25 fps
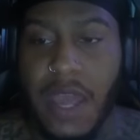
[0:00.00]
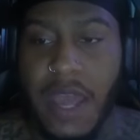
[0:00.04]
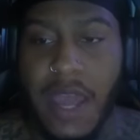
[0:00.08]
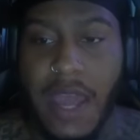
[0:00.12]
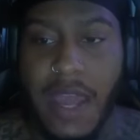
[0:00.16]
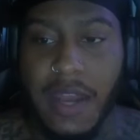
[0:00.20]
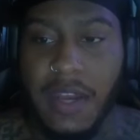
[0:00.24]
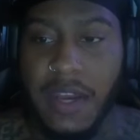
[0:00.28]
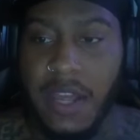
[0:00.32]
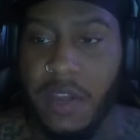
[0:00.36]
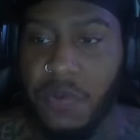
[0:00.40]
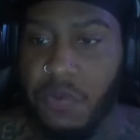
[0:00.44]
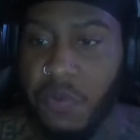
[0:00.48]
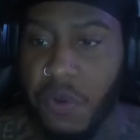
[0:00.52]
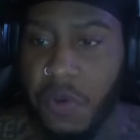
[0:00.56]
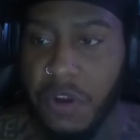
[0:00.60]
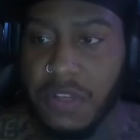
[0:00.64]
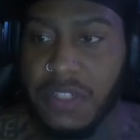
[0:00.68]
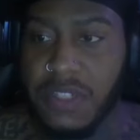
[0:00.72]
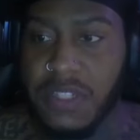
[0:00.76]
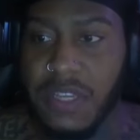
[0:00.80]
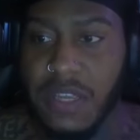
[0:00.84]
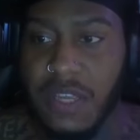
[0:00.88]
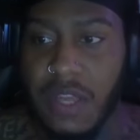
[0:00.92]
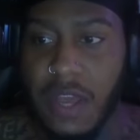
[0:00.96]
And they
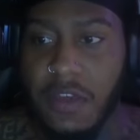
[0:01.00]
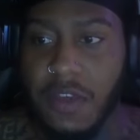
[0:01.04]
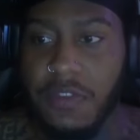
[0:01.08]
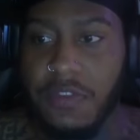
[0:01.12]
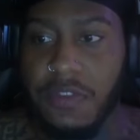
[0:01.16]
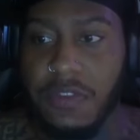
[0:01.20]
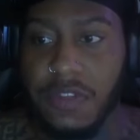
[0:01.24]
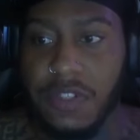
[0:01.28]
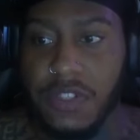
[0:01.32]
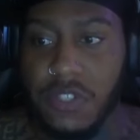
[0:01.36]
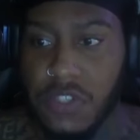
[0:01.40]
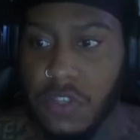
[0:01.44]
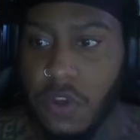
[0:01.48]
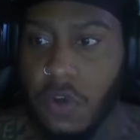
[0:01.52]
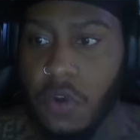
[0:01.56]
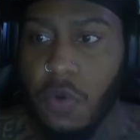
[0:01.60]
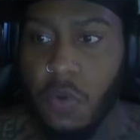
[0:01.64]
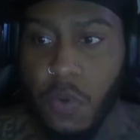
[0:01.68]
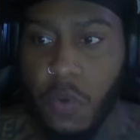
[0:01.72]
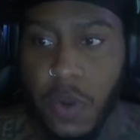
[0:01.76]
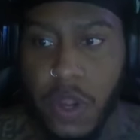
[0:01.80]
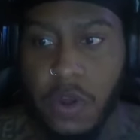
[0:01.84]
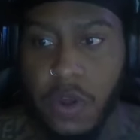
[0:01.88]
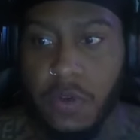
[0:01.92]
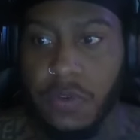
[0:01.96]
work together so
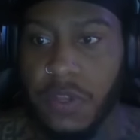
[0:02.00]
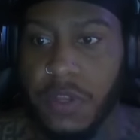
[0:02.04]
well.